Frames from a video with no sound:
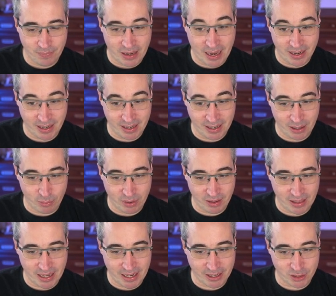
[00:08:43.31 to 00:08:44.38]
and I can get rid
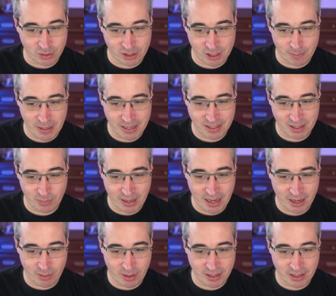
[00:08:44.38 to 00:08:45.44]
of that extra space that we
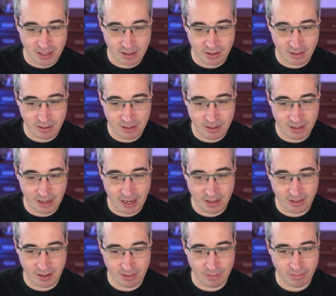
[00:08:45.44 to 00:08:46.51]
had right there.
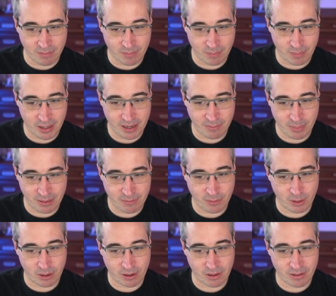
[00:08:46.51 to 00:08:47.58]
And then I have my
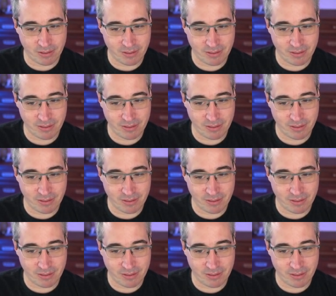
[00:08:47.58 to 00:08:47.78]
footer,